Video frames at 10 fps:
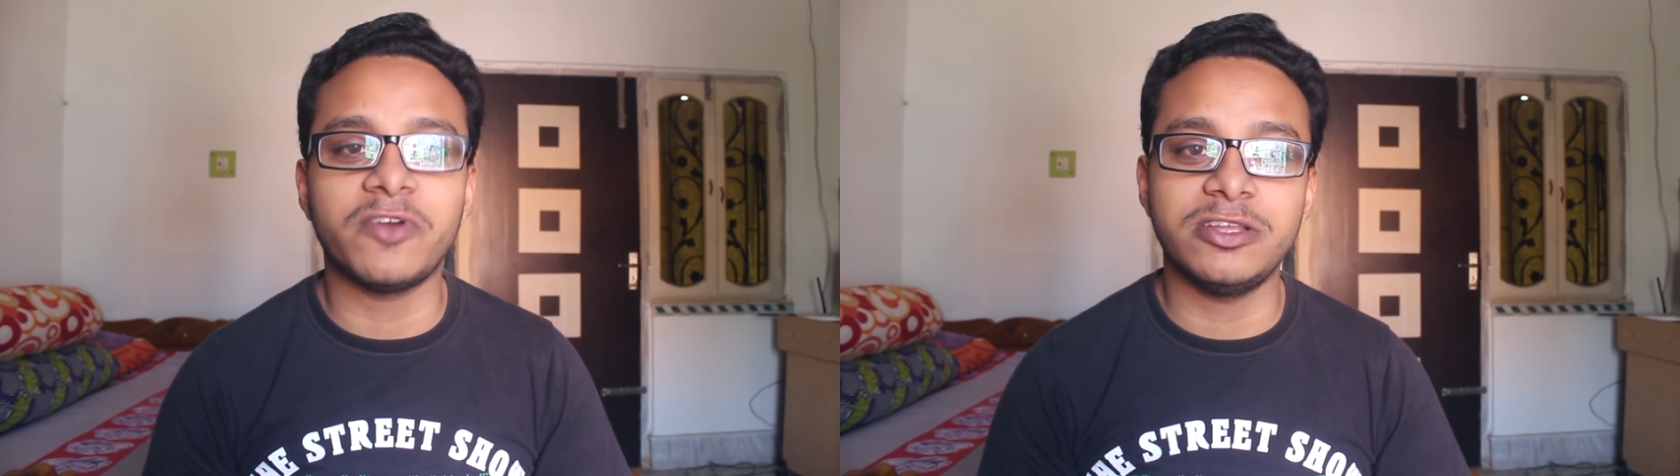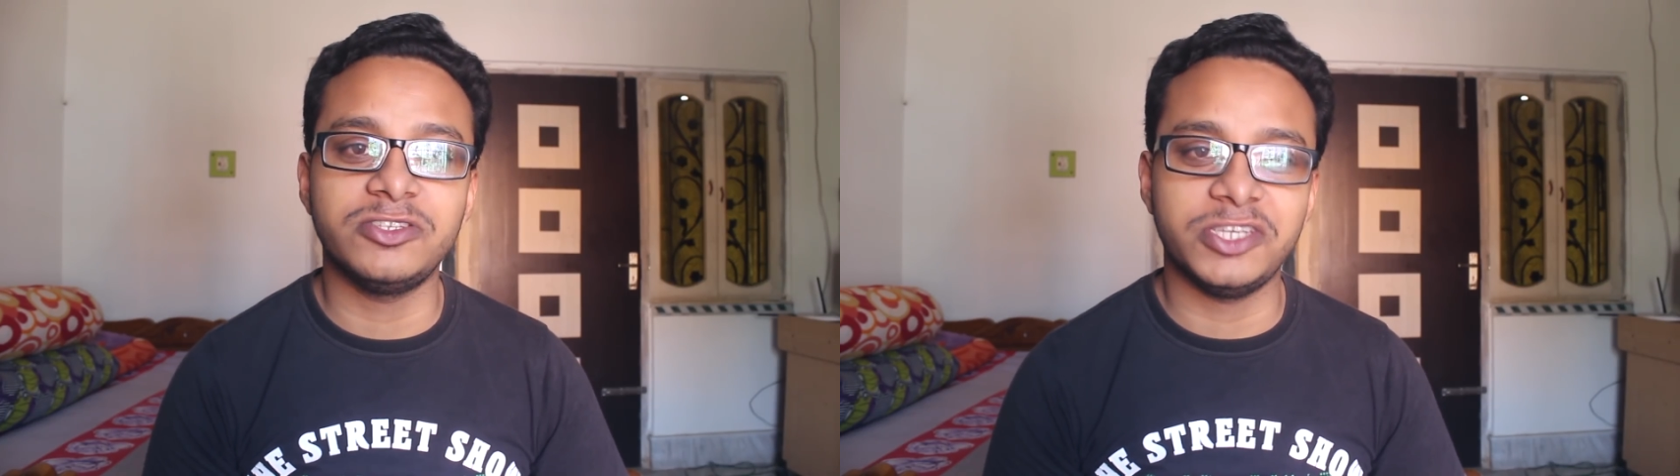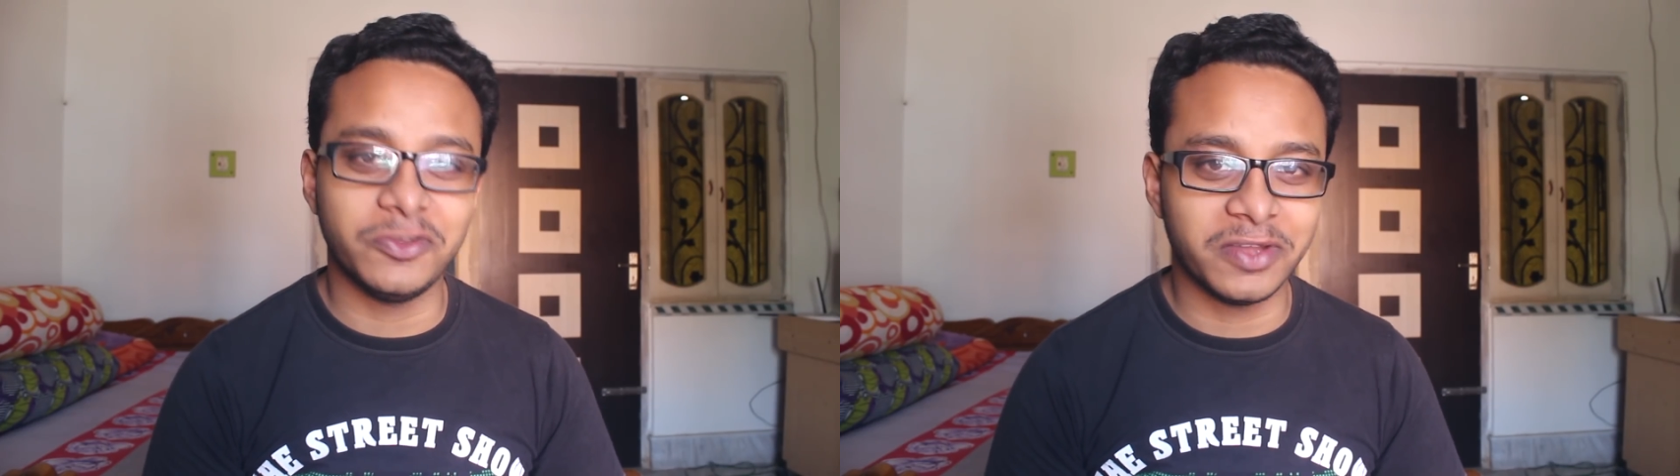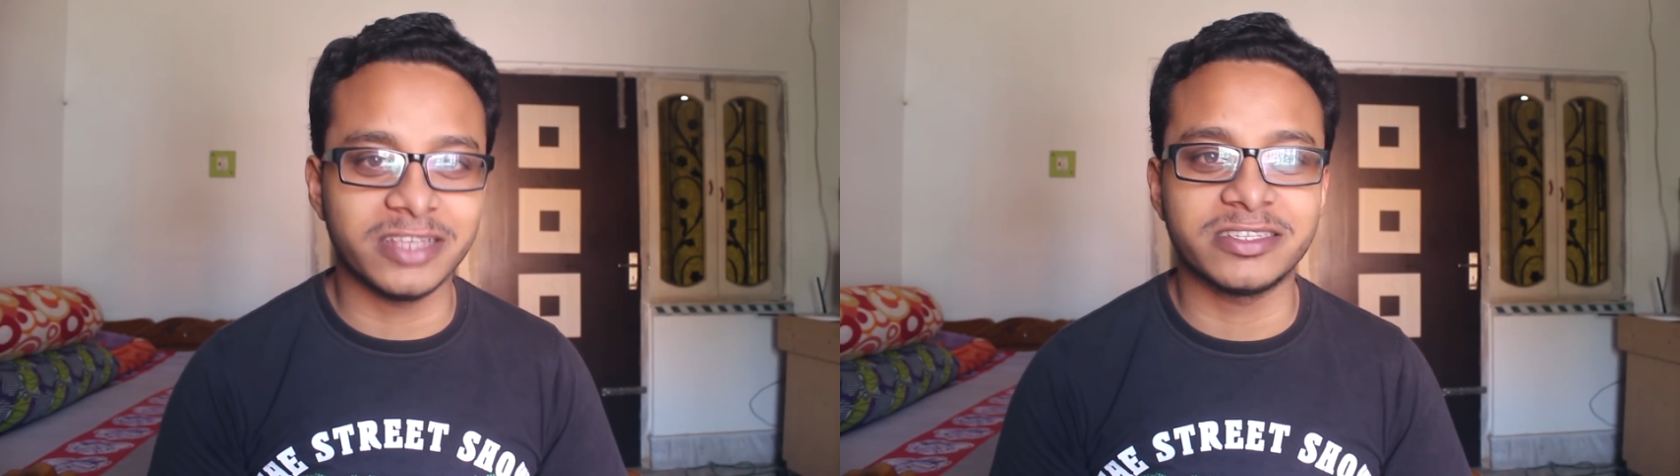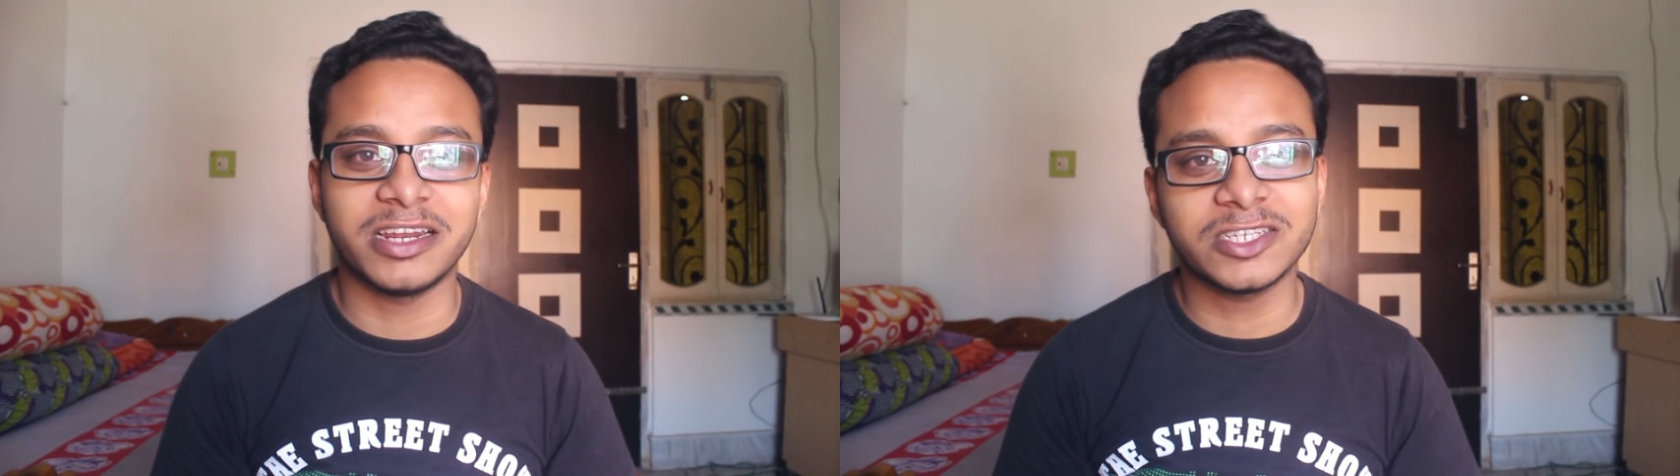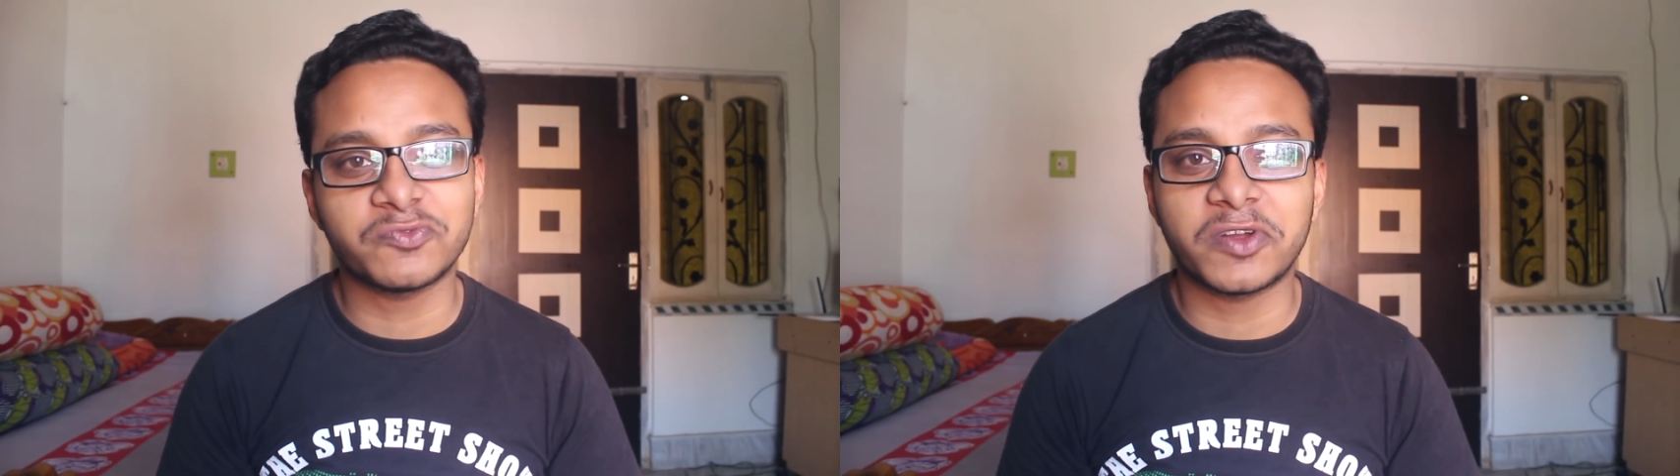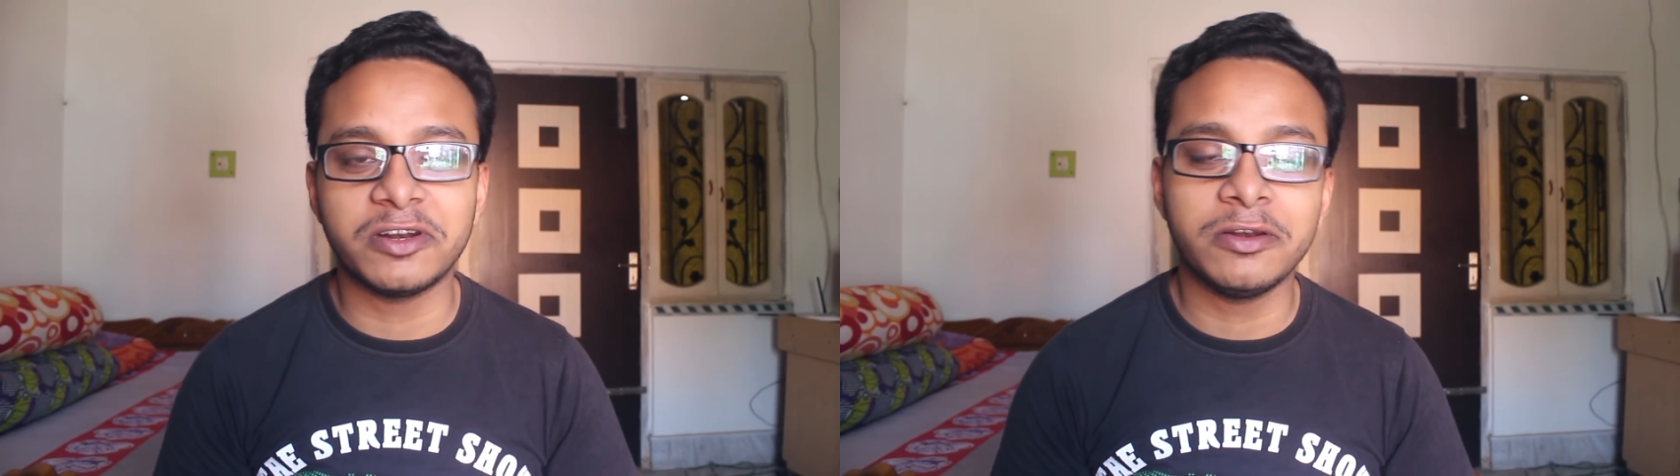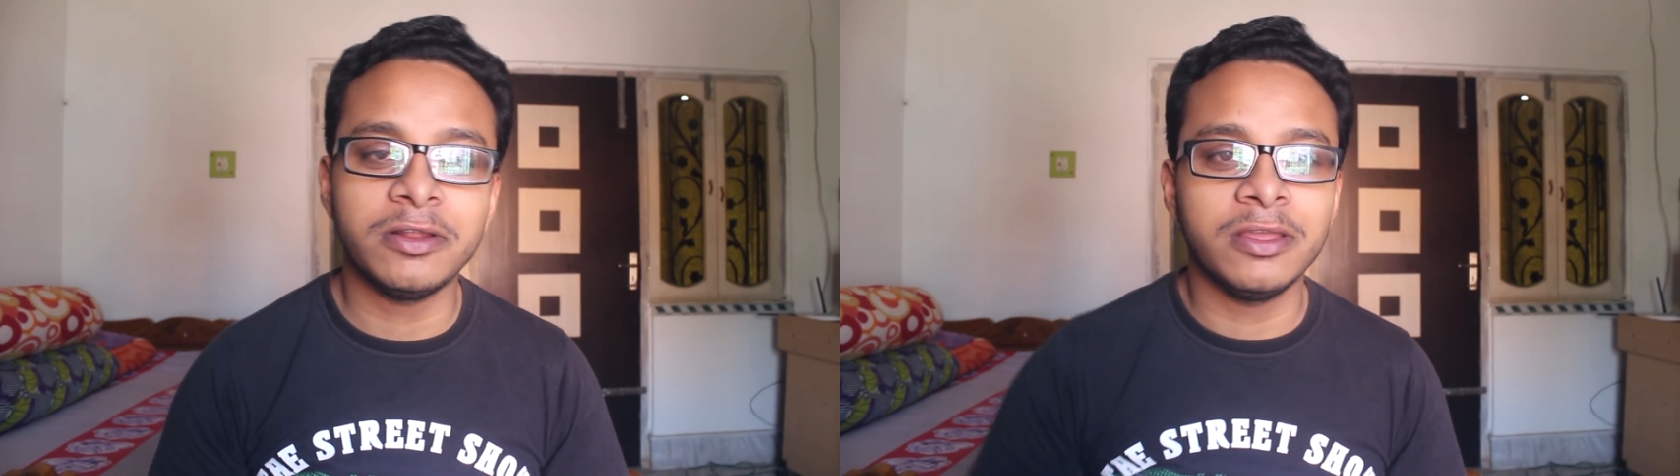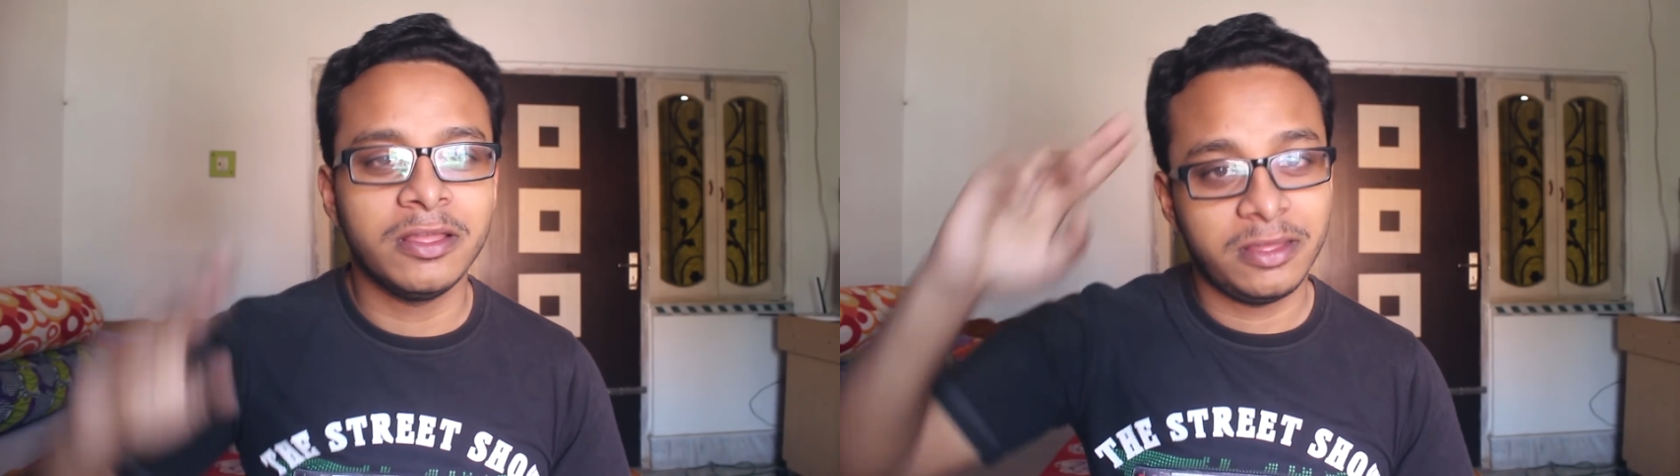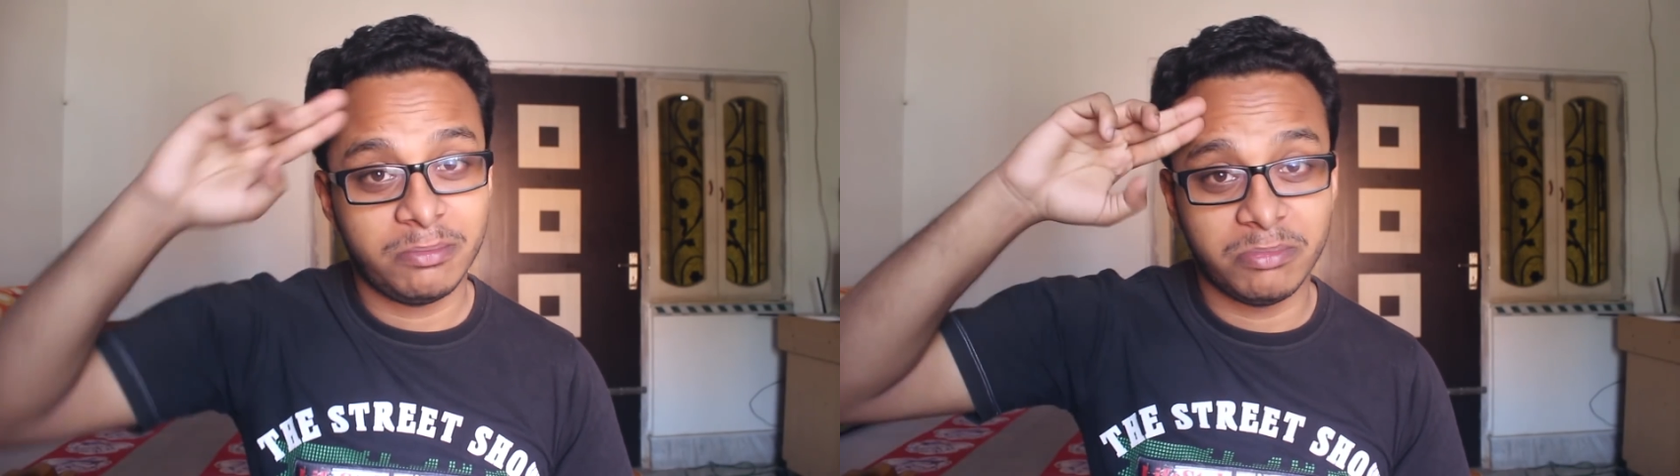I'll see you guys in the next one.
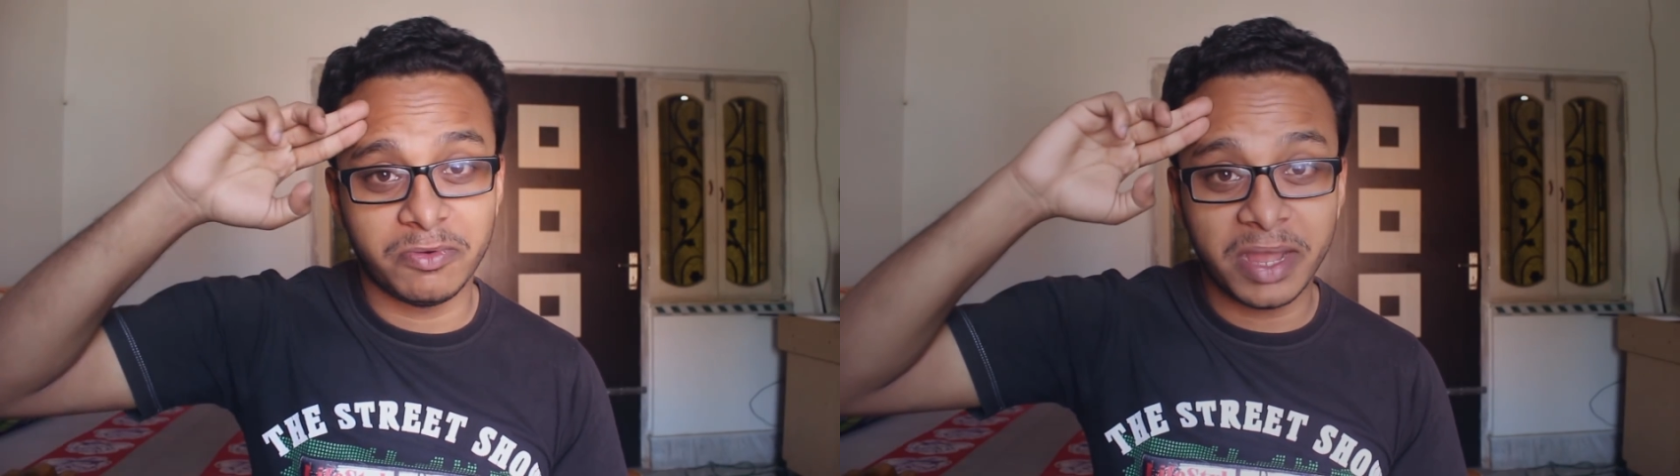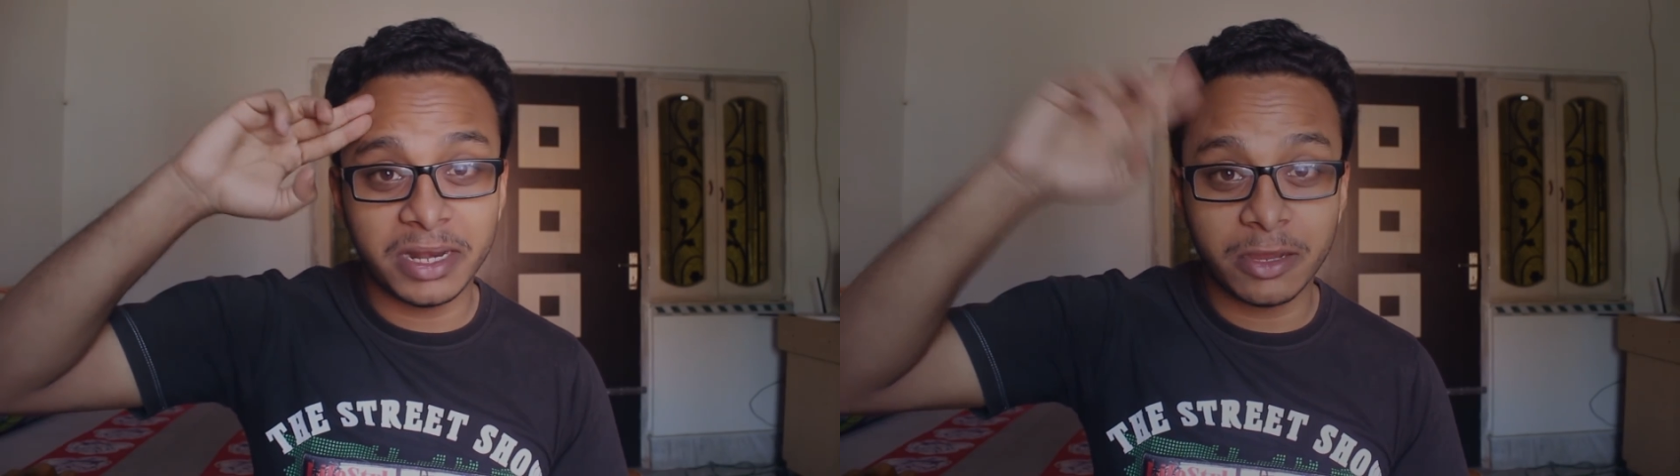Bye bye